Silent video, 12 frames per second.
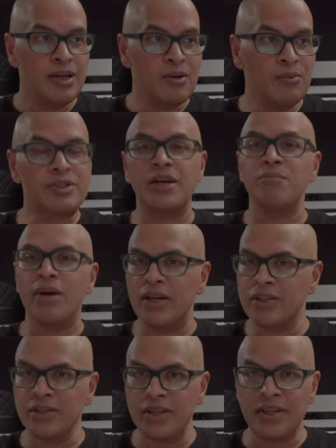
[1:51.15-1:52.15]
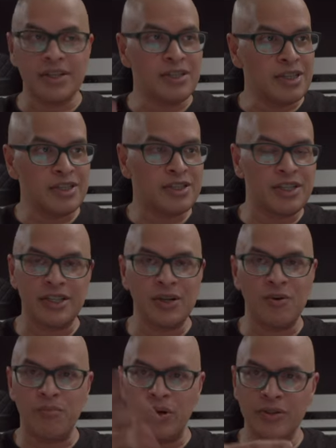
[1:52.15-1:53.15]
which I imagine they didn't,
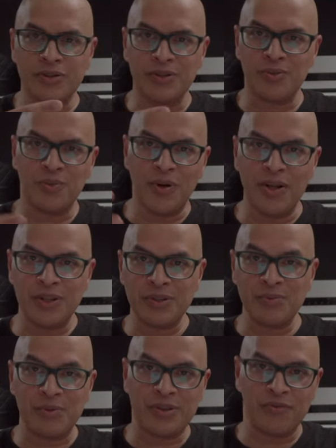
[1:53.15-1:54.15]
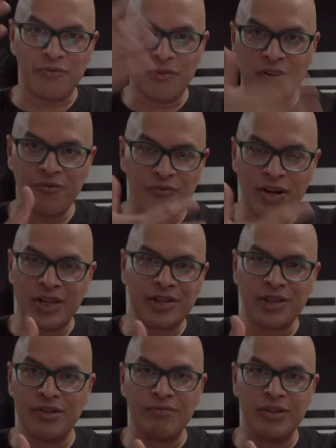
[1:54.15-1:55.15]
go balls to the walls with the front
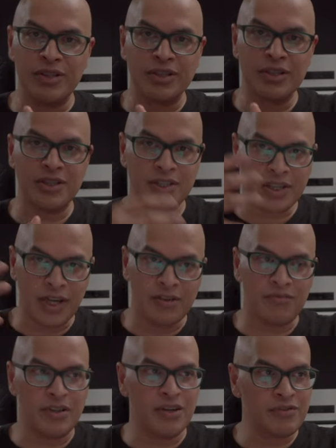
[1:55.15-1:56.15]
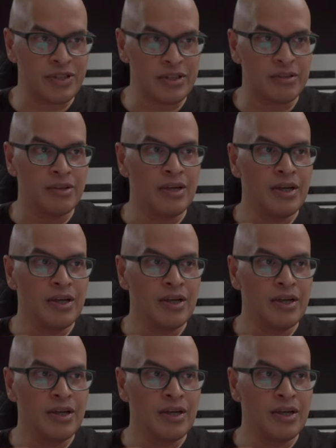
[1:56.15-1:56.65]
fascia of this and just kind of left it.